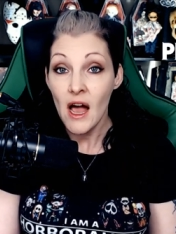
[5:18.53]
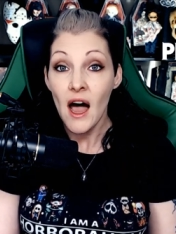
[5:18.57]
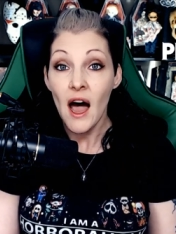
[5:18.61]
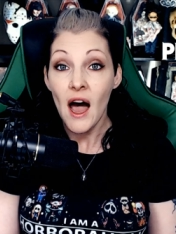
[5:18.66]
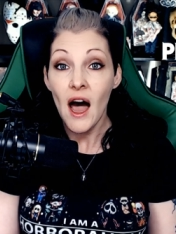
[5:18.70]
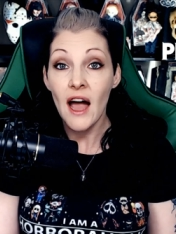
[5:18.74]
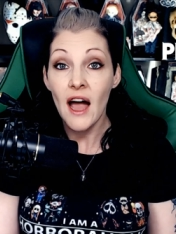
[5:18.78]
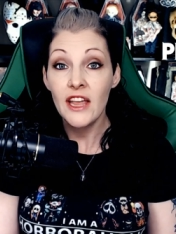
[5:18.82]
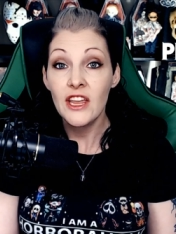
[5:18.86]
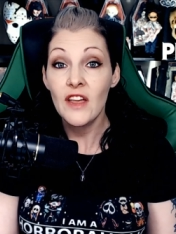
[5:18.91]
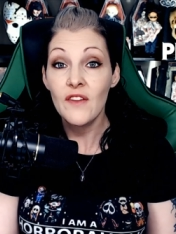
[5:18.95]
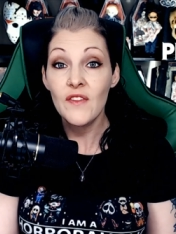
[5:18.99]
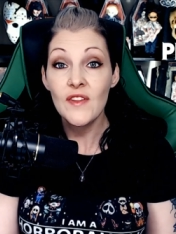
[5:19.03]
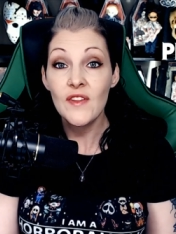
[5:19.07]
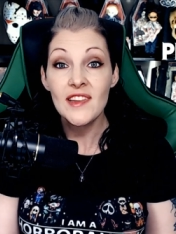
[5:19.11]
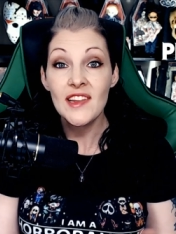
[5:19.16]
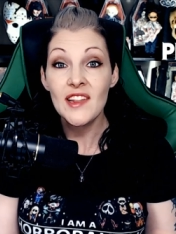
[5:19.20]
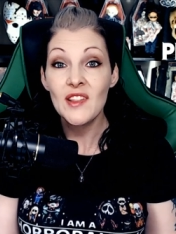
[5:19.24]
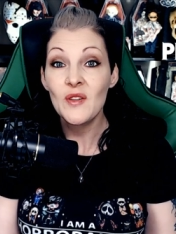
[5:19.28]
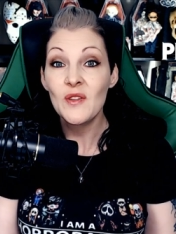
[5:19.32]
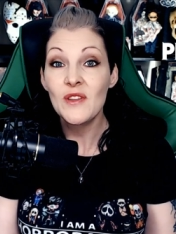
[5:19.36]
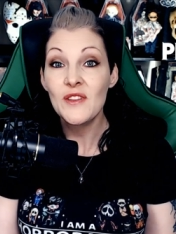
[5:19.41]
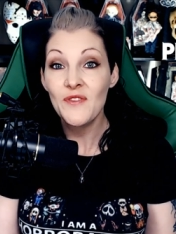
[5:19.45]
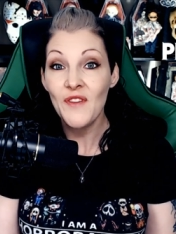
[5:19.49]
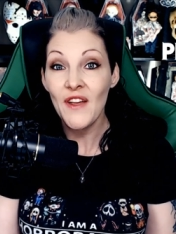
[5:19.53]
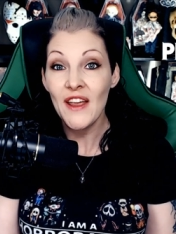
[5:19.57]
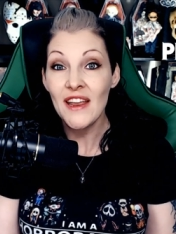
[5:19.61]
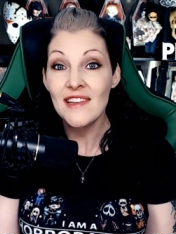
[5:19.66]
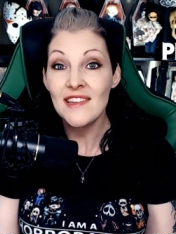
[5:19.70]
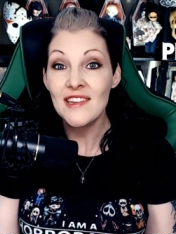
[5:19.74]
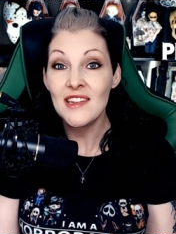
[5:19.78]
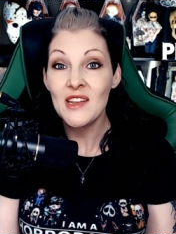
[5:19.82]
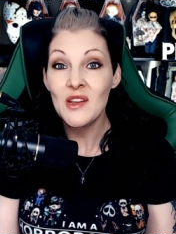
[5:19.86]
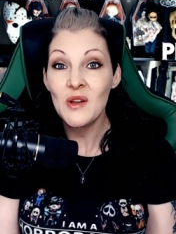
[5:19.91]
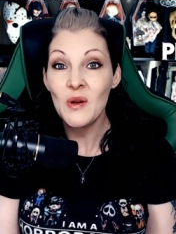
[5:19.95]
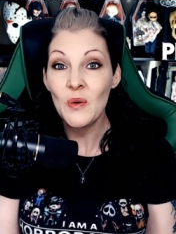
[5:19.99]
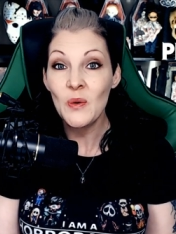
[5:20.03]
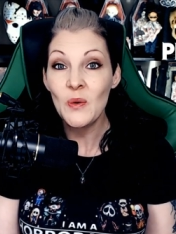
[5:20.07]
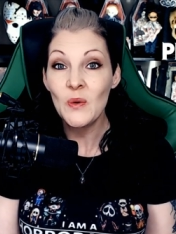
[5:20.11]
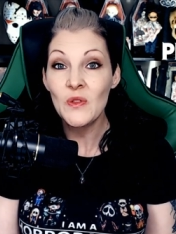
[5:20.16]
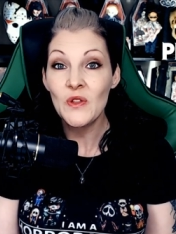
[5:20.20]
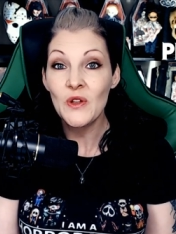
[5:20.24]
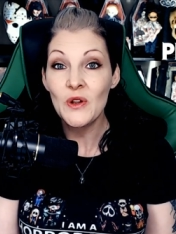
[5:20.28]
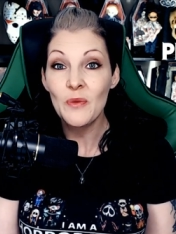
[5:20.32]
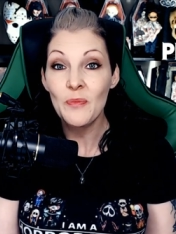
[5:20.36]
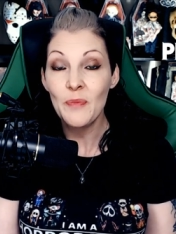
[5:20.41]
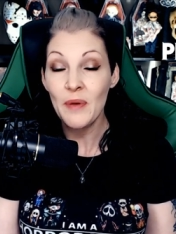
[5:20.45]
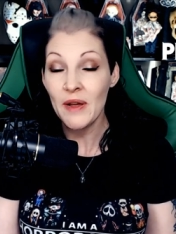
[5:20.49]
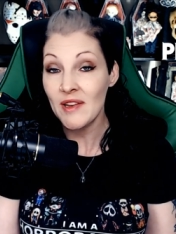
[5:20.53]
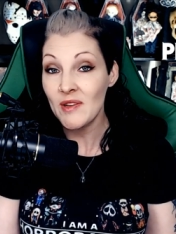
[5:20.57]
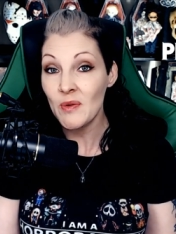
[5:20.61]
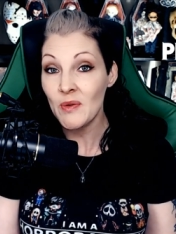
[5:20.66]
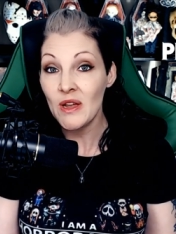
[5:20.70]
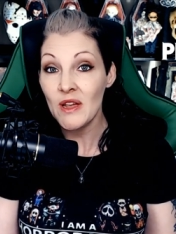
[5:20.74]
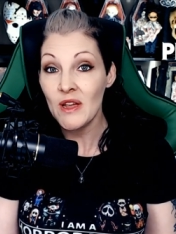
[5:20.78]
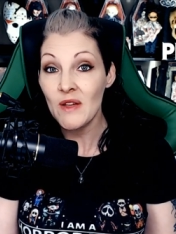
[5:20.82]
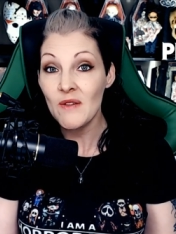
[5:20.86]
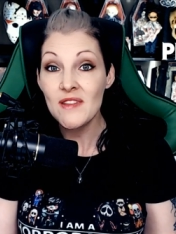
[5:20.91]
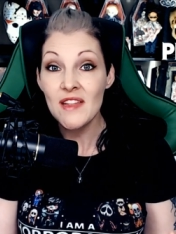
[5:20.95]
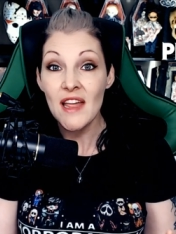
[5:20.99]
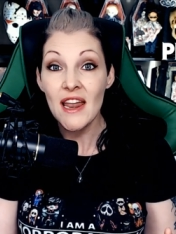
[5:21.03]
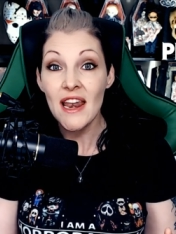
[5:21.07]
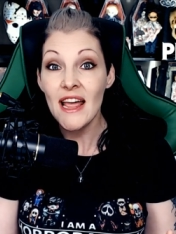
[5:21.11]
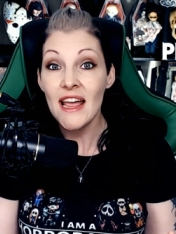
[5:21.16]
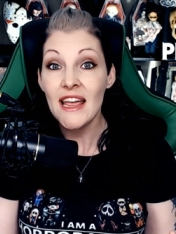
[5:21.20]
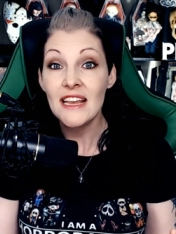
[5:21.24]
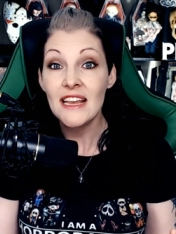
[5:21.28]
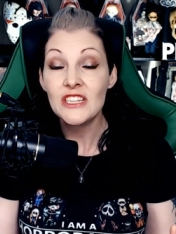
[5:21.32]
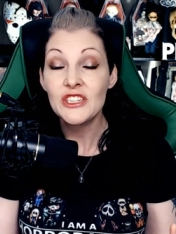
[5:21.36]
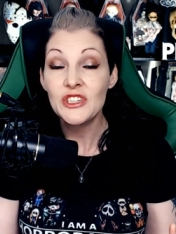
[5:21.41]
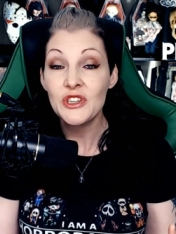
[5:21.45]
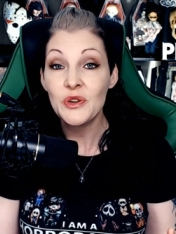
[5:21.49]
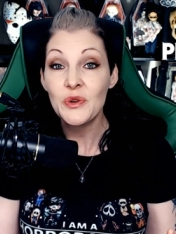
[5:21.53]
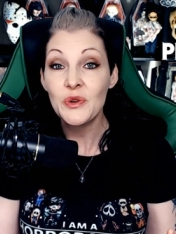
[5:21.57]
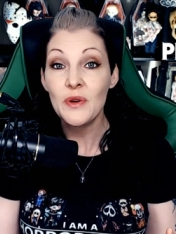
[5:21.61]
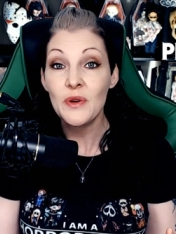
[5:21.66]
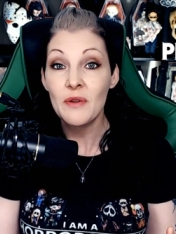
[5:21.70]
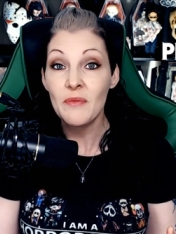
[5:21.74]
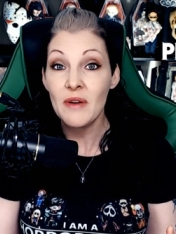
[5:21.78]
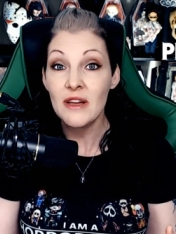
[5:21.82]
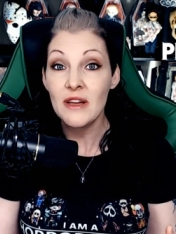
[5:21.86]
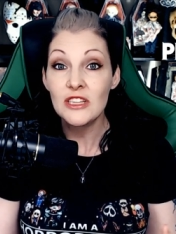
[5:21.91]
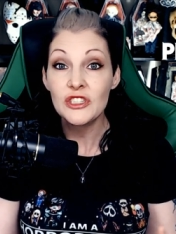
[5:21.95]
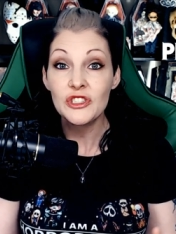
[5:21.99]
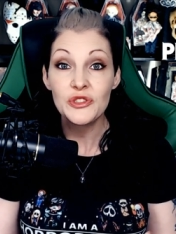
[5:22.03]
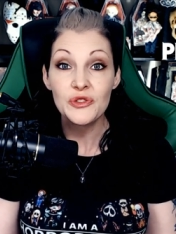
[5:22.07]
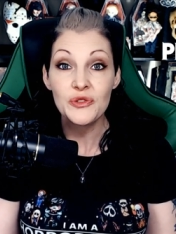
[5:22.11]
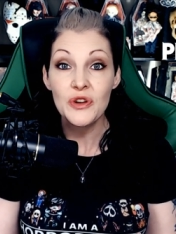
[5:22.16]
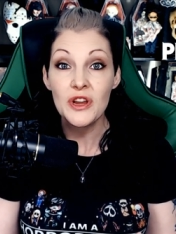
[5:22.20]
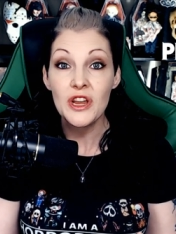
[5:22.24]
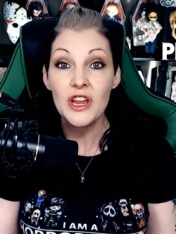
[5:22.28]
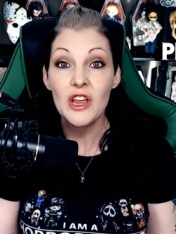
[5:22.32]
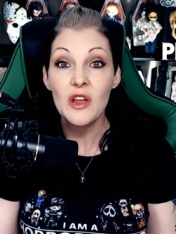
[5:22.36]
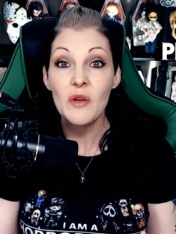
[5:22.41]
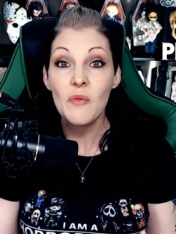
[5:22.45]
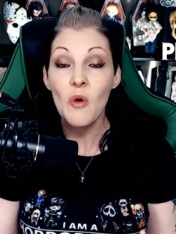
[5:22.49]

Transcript: Uh, you ever see those fancy, cool little pixel gives that I do in my stream,